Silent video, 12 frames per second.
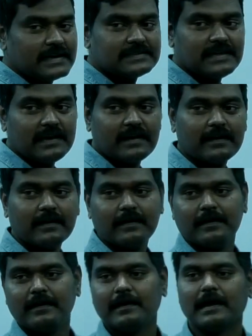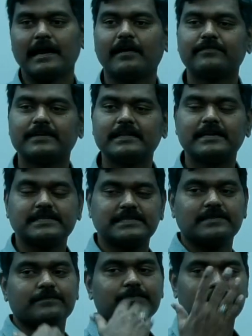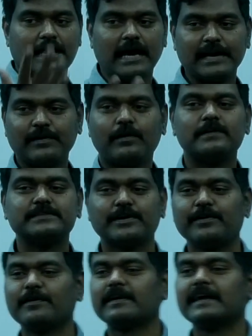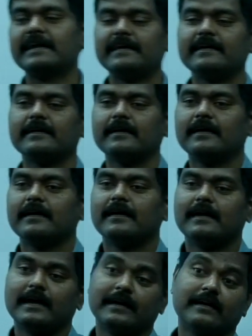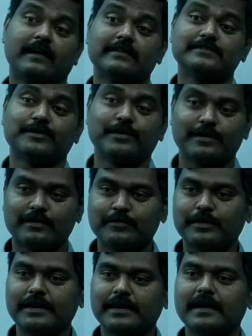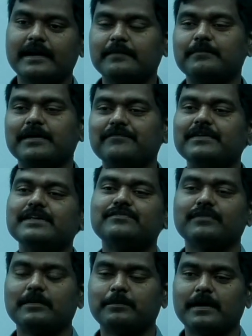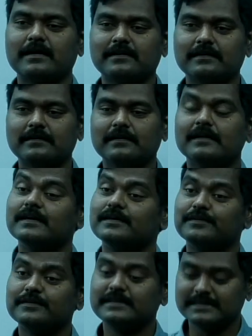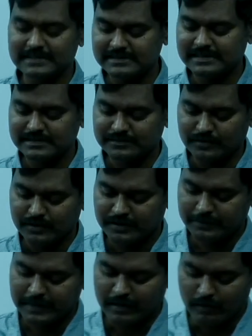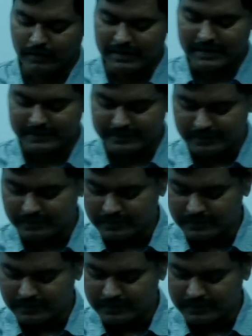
text here, and after that the audio also you are getting, and also you are going to getting my visual part. So this is going to be called as